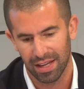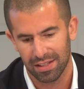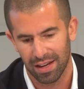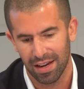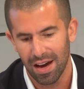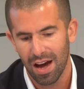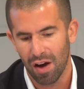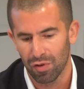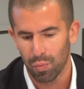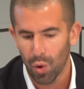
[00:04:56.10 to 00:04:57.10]
there's a
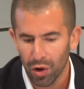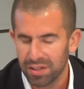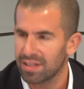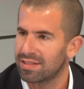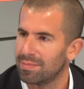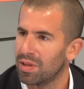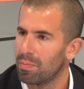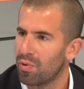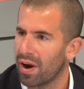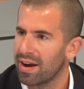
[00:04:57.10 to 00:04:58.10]
reward system in the
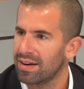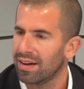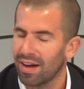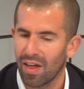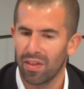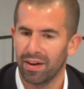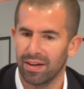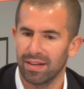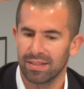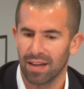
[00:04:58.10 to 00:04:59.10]
brain that
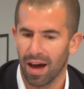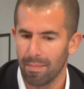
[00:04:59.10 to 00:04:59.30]
is uh,